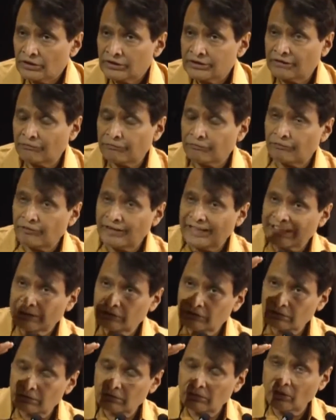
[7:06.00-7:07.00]
the freight
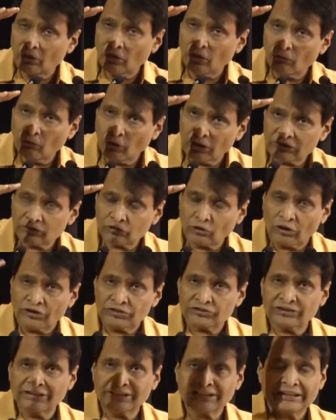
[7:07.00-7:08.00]
was
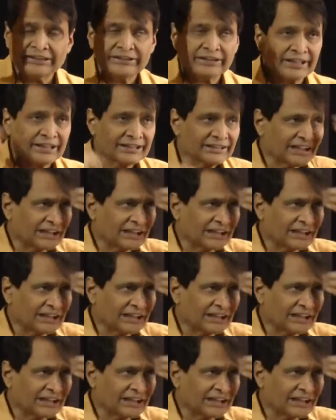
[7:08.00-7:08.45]
constantly increased.